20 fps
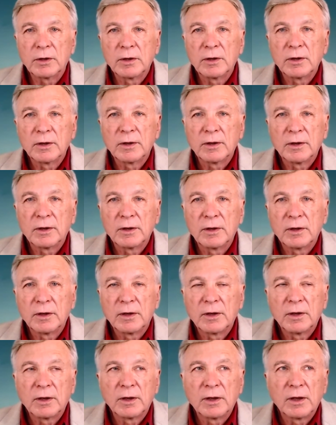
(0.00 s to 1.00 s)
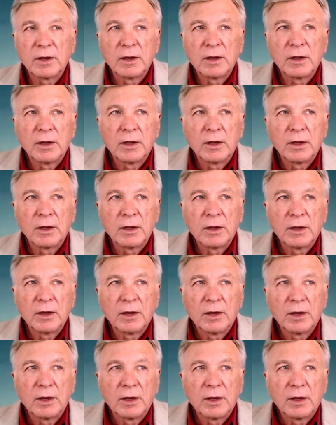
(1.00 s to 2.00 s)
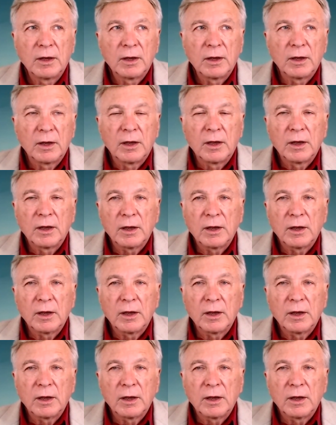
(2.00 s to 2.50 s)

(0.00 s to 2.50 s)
[no speech]